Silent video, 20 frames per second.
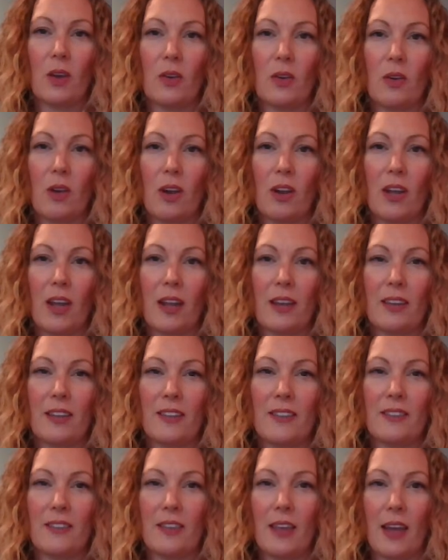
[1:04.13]
under our
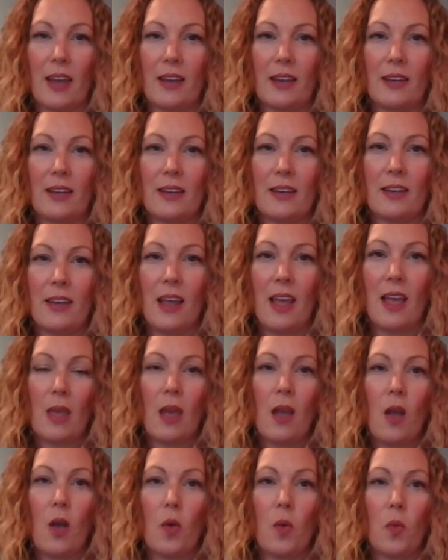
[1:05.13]
Kenyon's line.
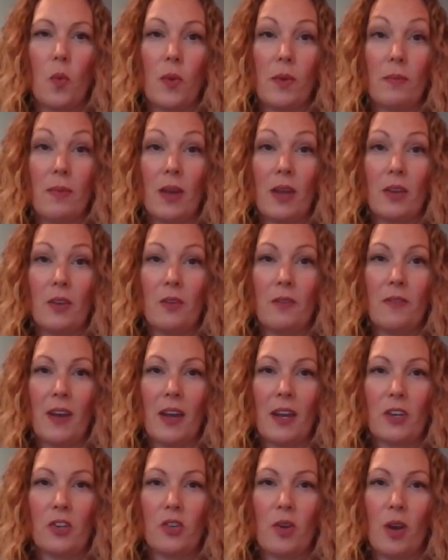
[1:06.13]
We
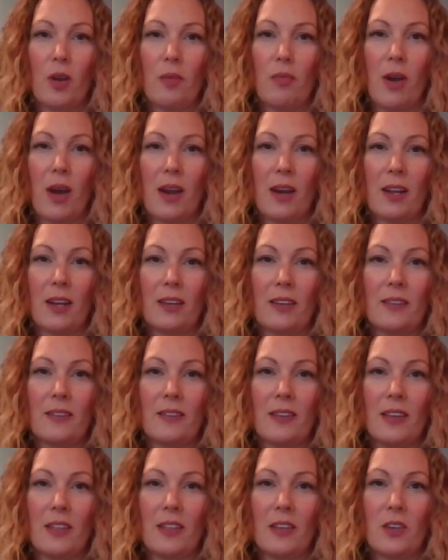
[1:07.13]
manufacture our products
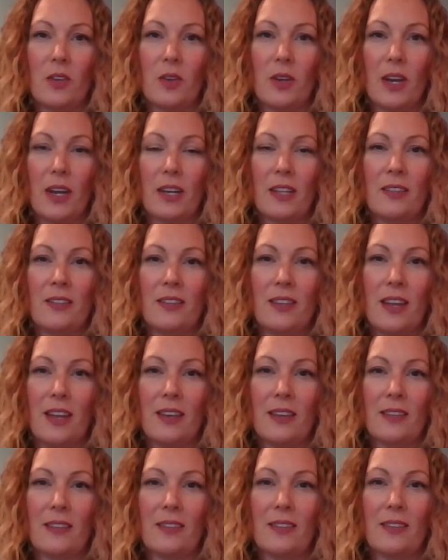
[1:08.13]
in the United
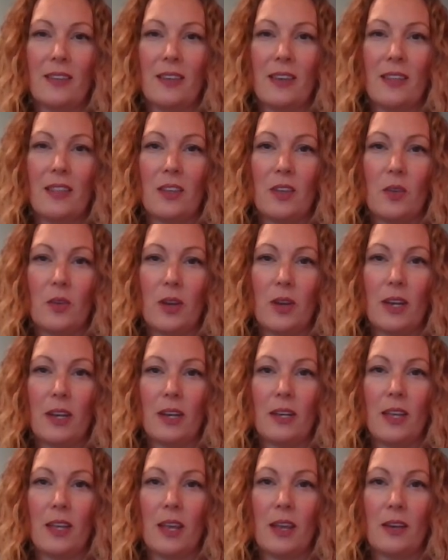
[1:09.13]
States, the
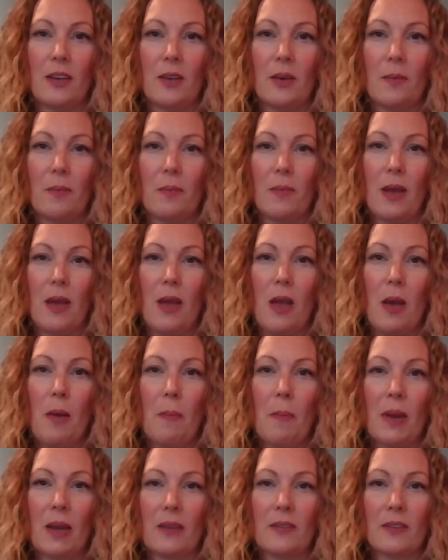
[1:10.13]
United Kingdom,
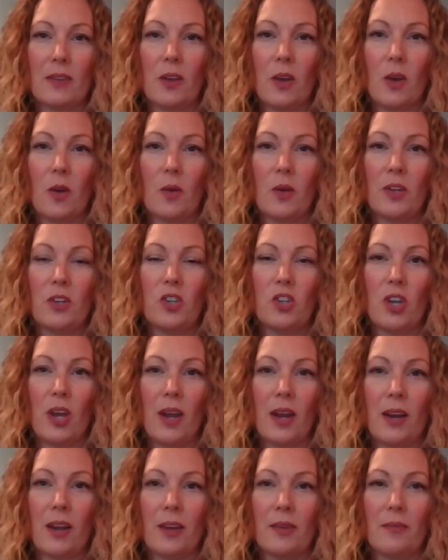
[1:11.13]
Mexico, and
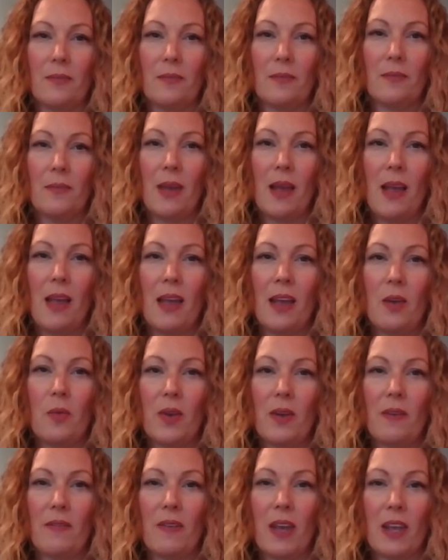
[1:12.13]
China, and
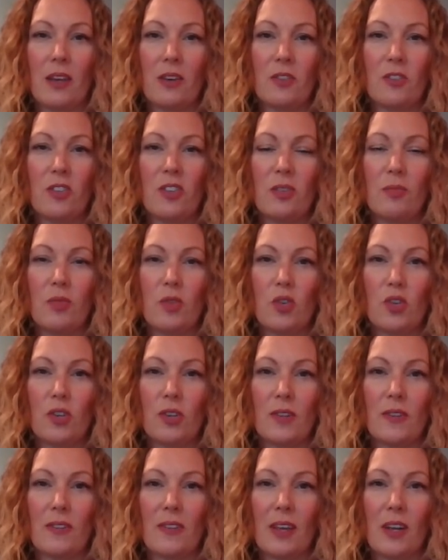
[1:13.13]
we have eight
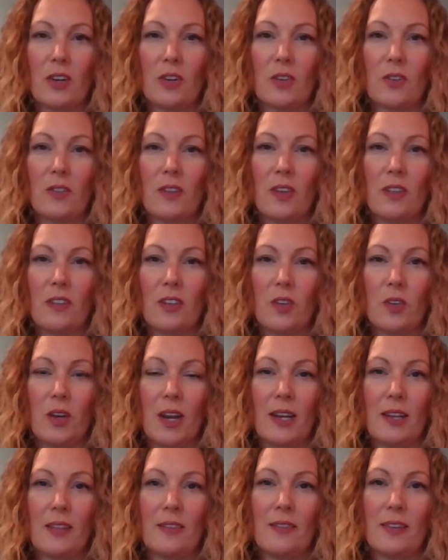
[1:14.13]
distribution centers in the
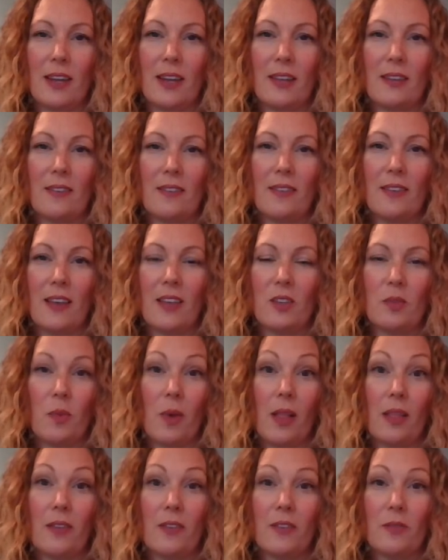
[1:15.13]
United States, as
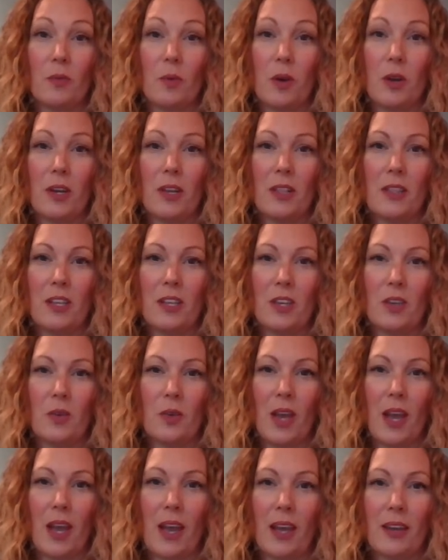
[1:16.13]
well as one in the
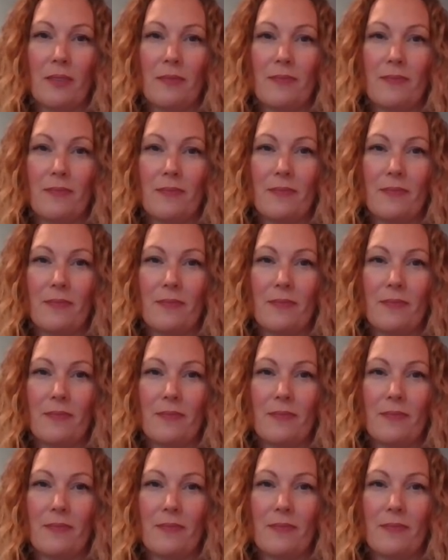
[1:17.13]
UK.